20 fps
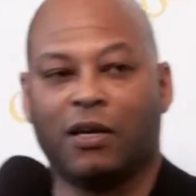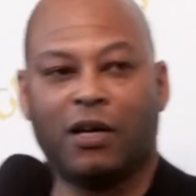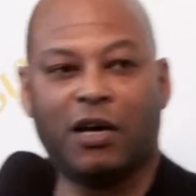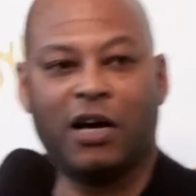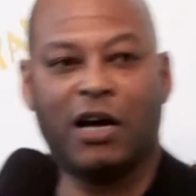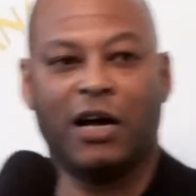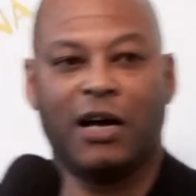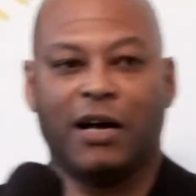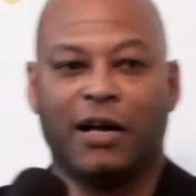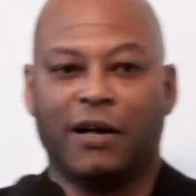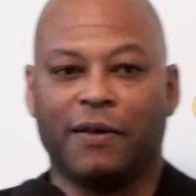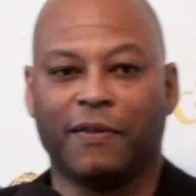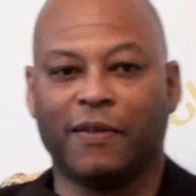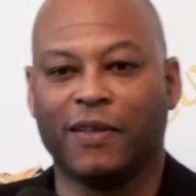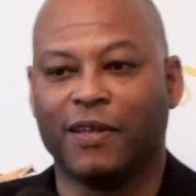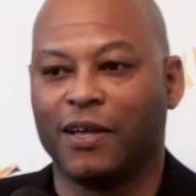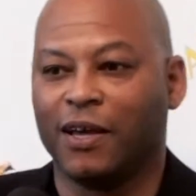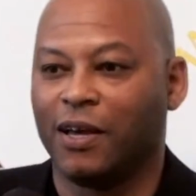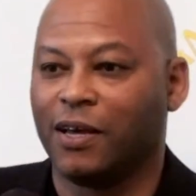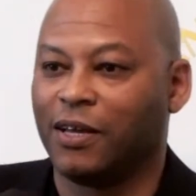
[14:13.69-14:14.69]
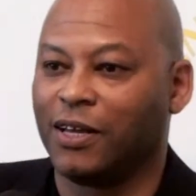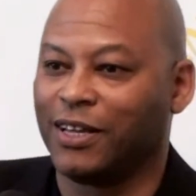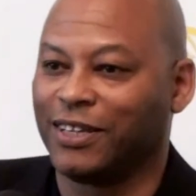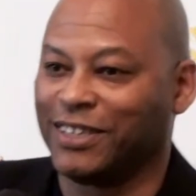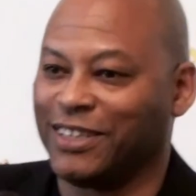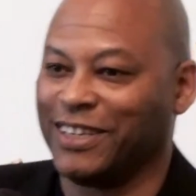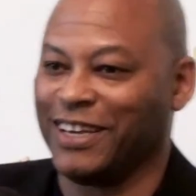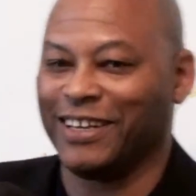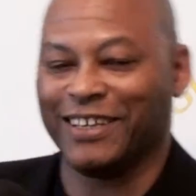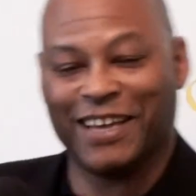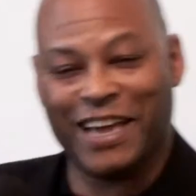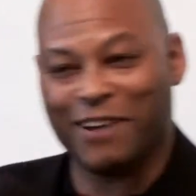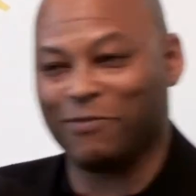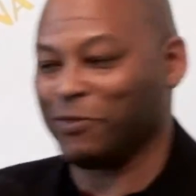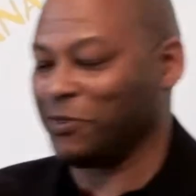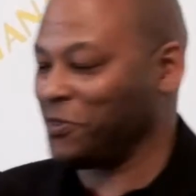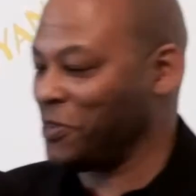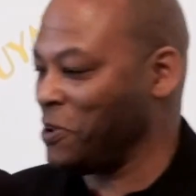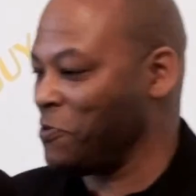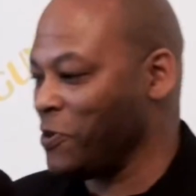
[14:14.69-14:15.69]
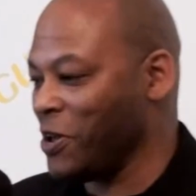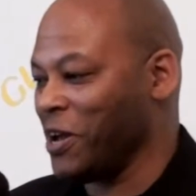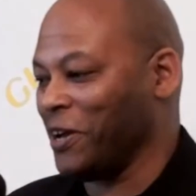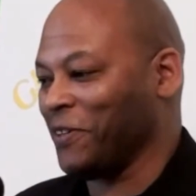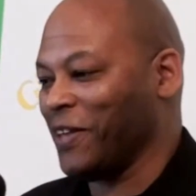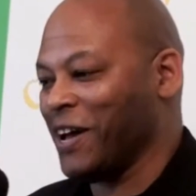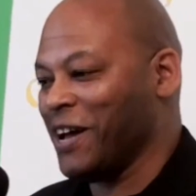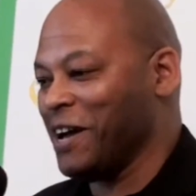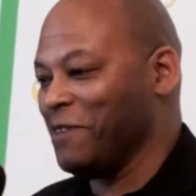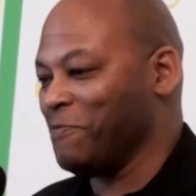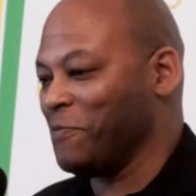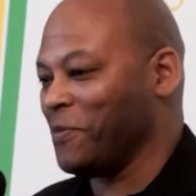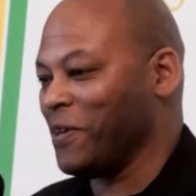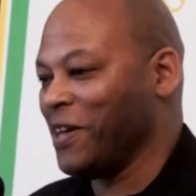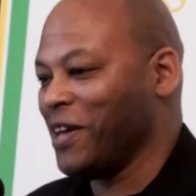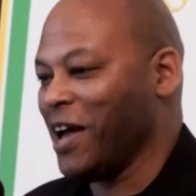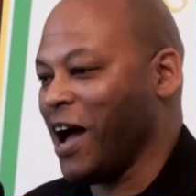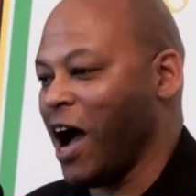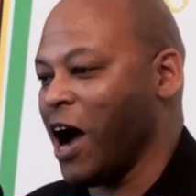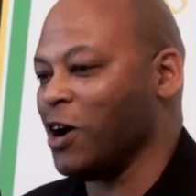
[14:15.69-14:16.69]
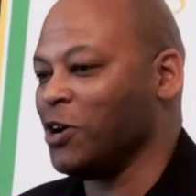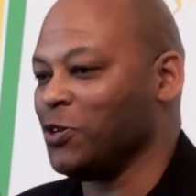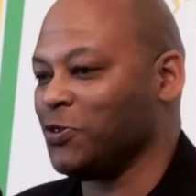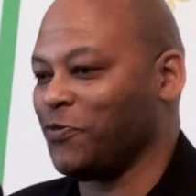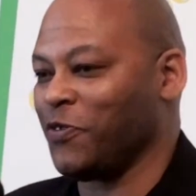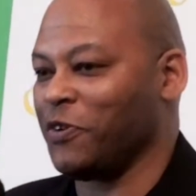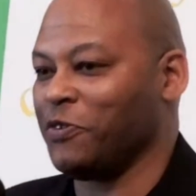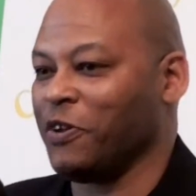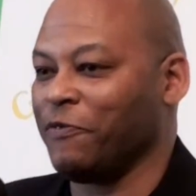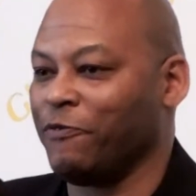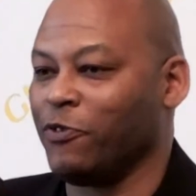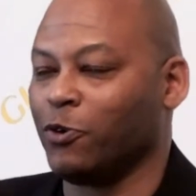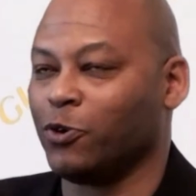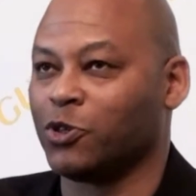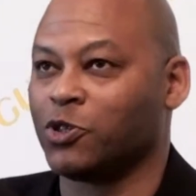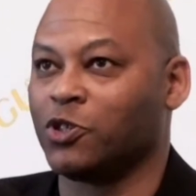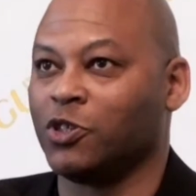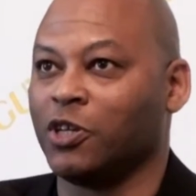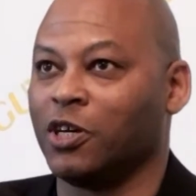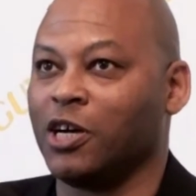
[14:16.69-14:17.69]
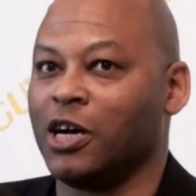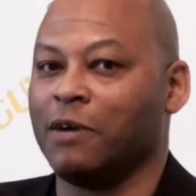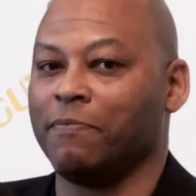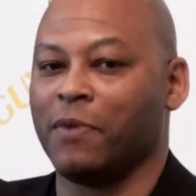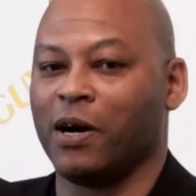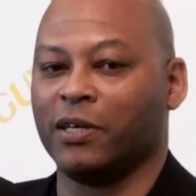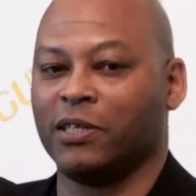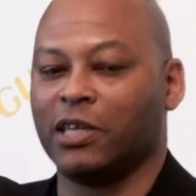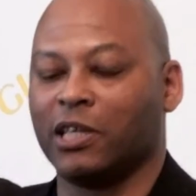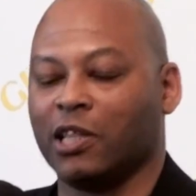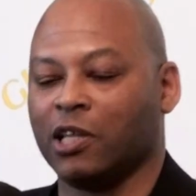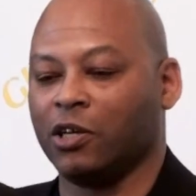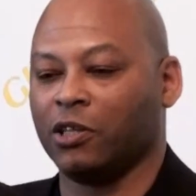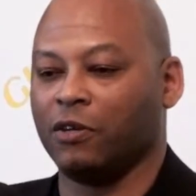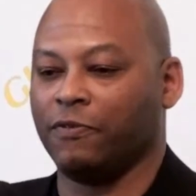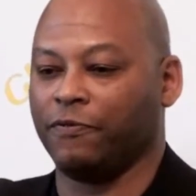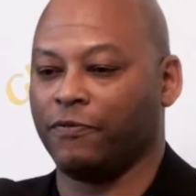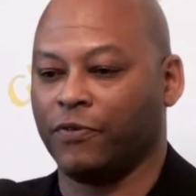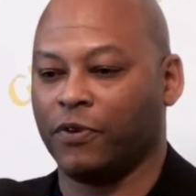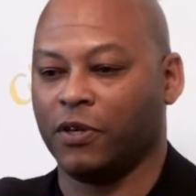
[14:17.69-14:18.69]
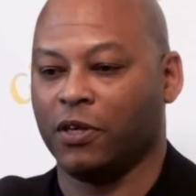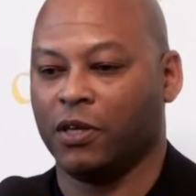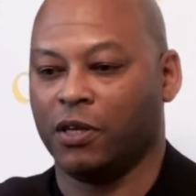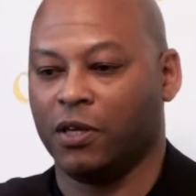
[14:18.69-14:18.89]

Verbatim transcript: Uh, yeah, yeah, there we are. Um, I was very fortunate. Um, I did a lot of